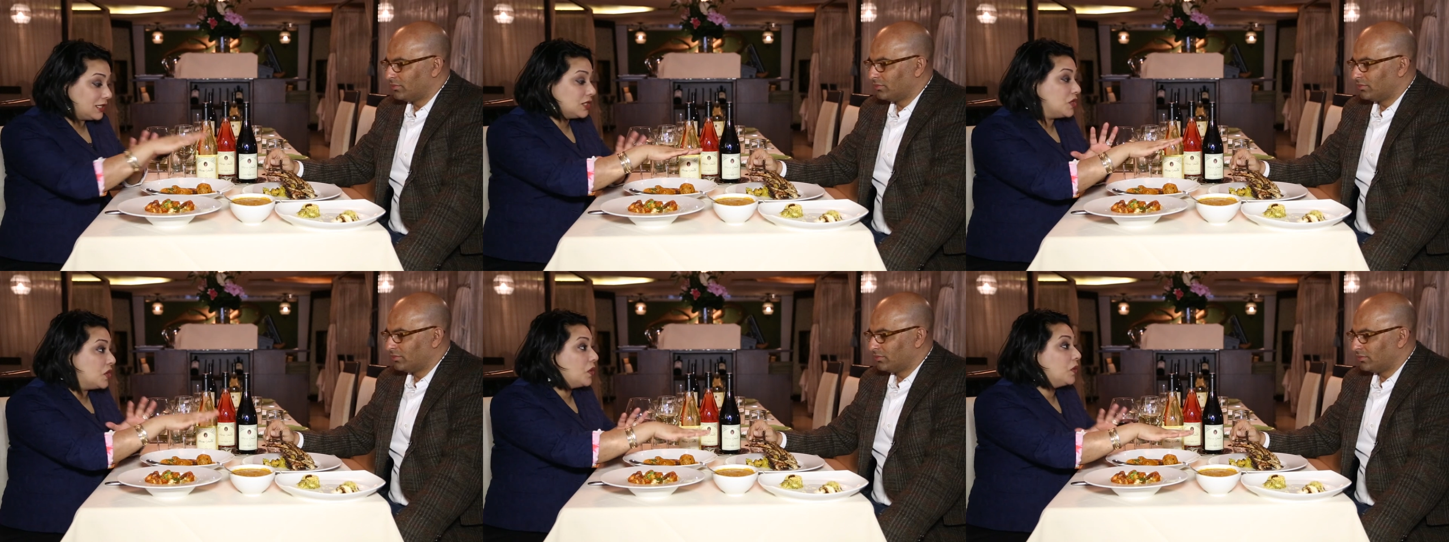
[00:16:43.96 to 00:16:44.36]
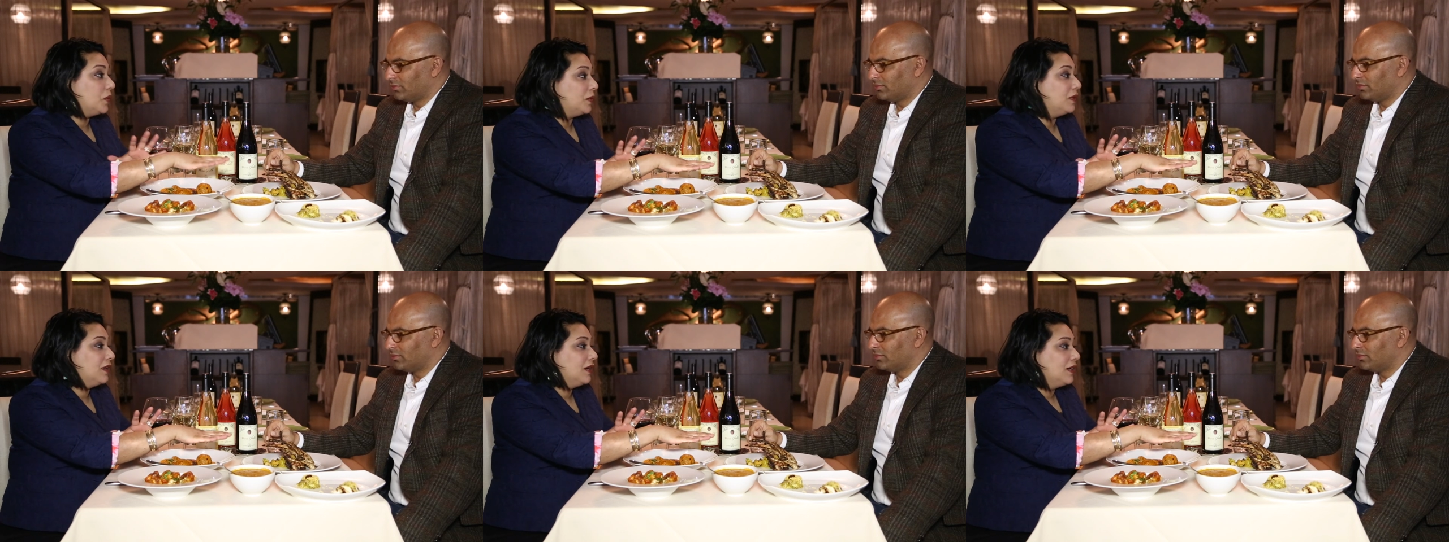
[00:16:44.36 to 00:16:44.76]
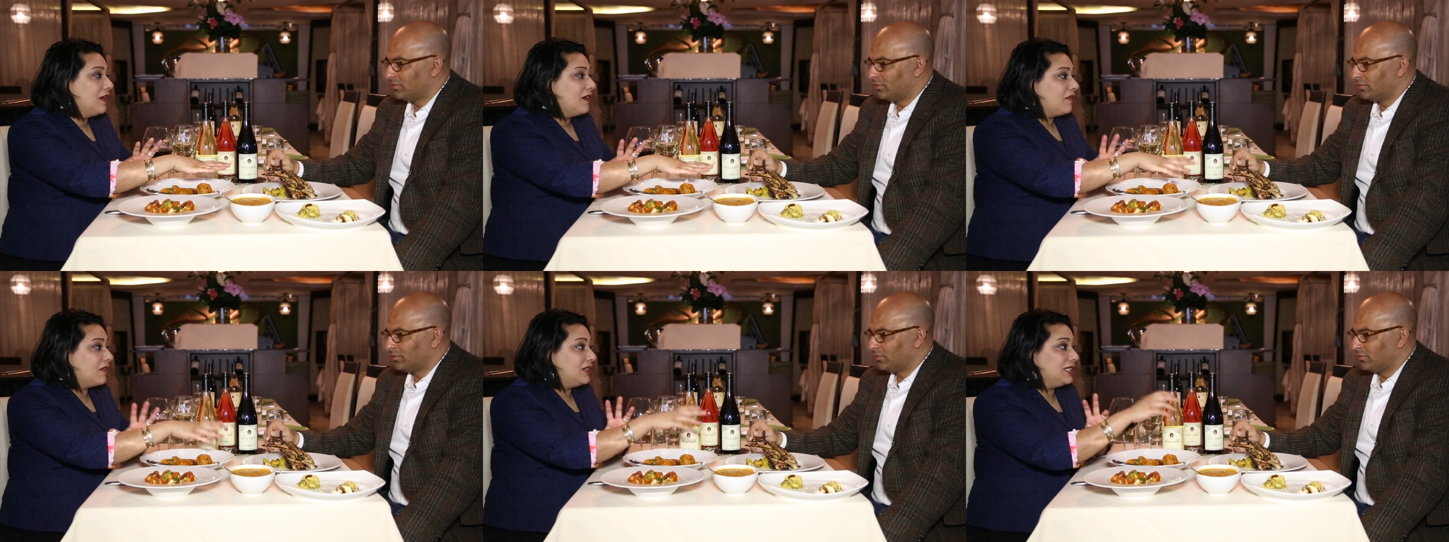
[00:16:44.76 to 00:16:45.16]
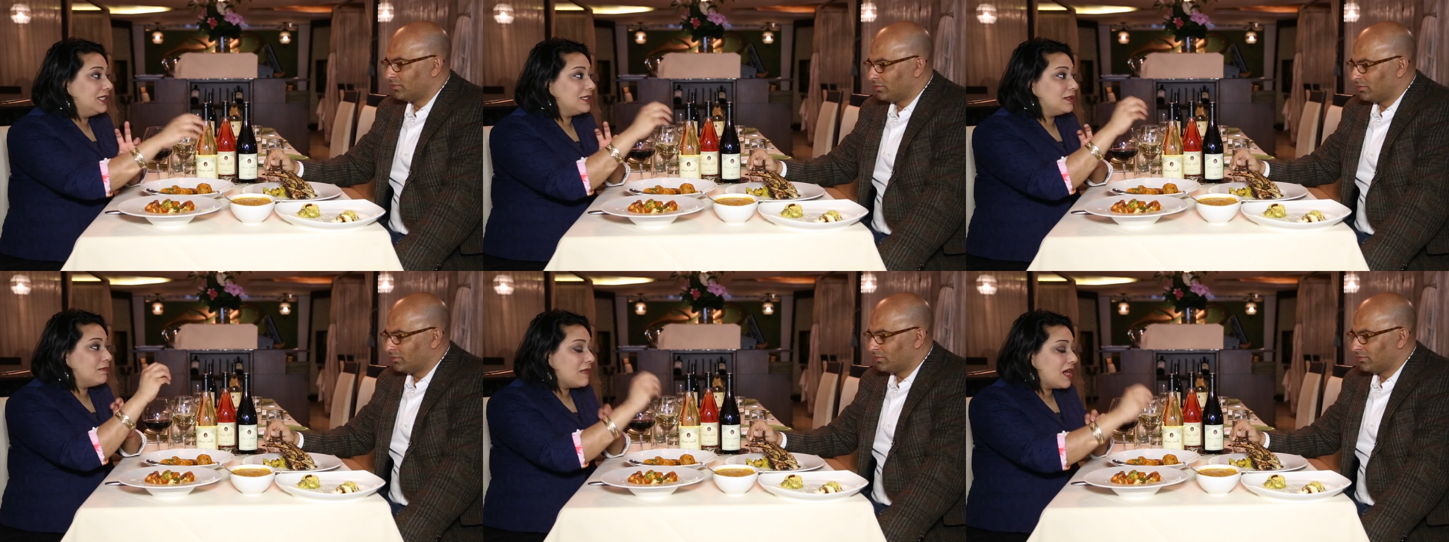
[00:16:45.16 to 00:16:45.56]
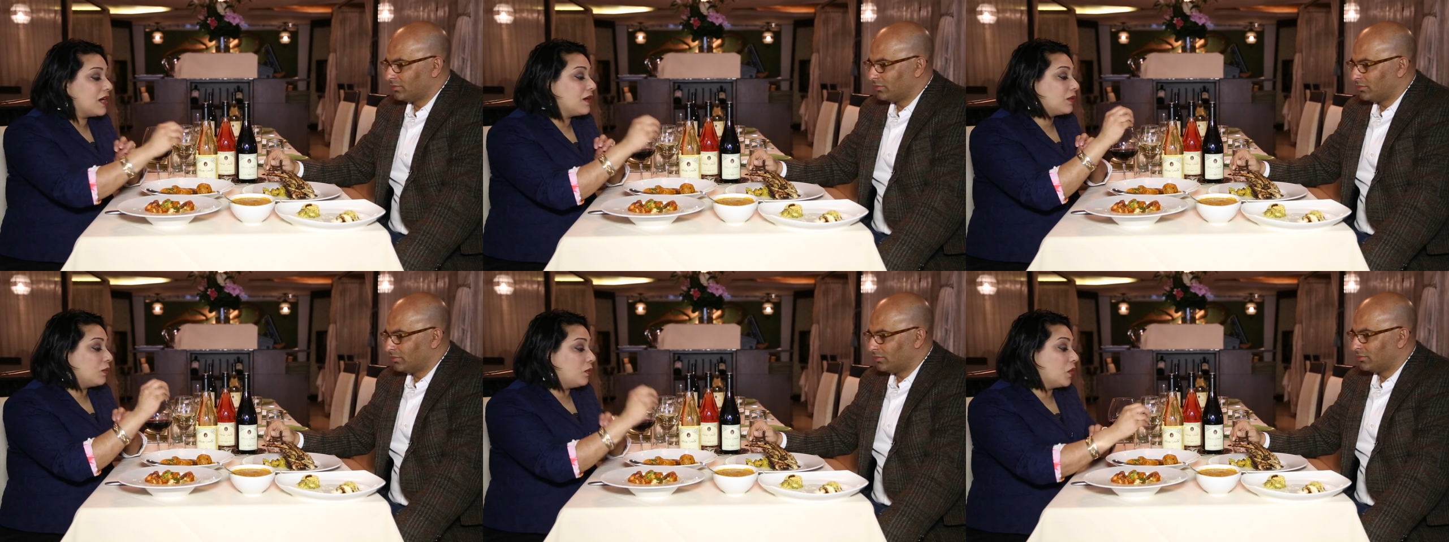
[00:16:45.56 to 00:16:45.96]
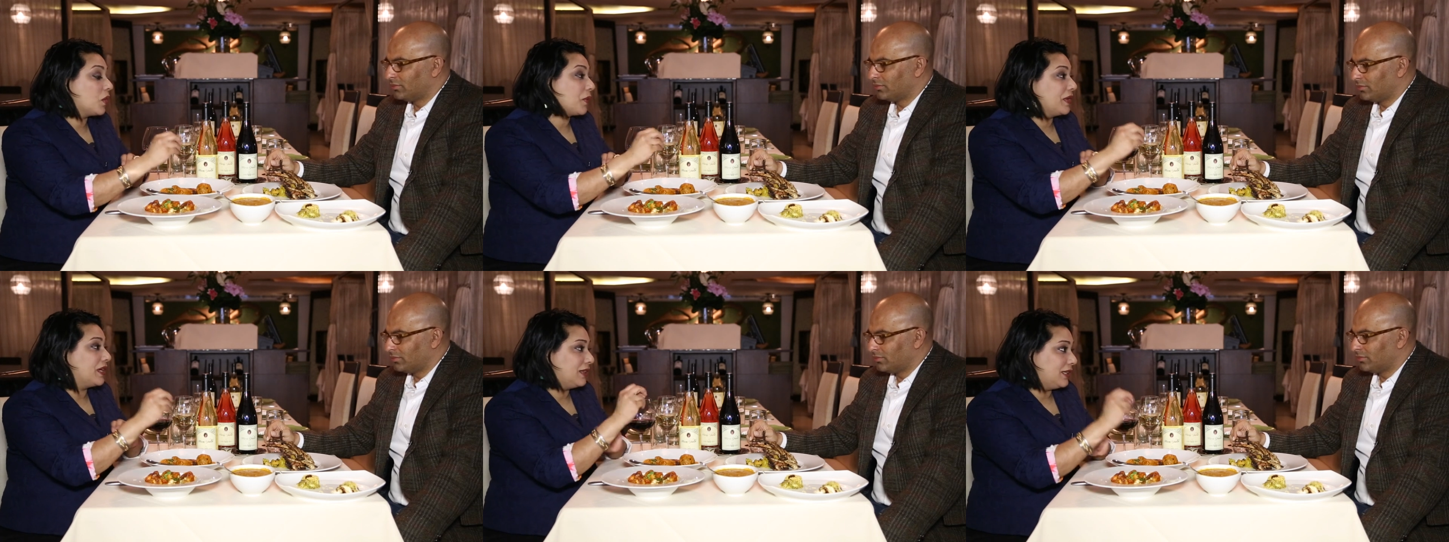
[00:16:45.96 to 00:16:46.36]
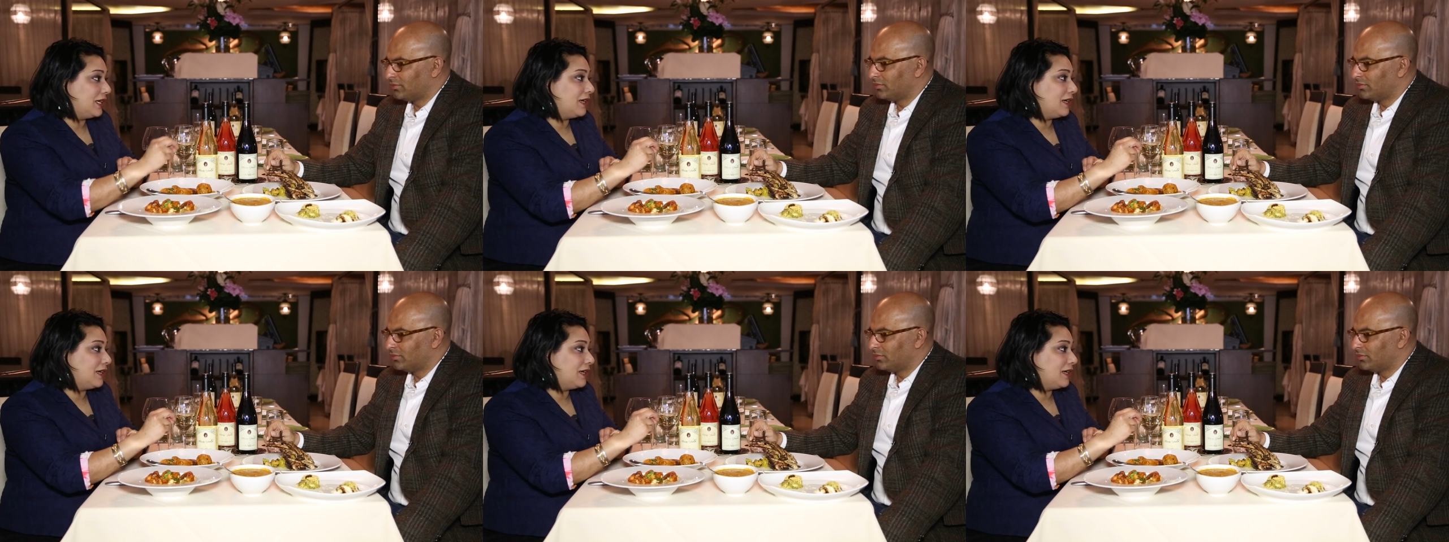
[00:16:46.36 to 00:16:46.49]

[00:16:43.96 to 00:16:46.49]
Speaker 1: is known for these mouth-watering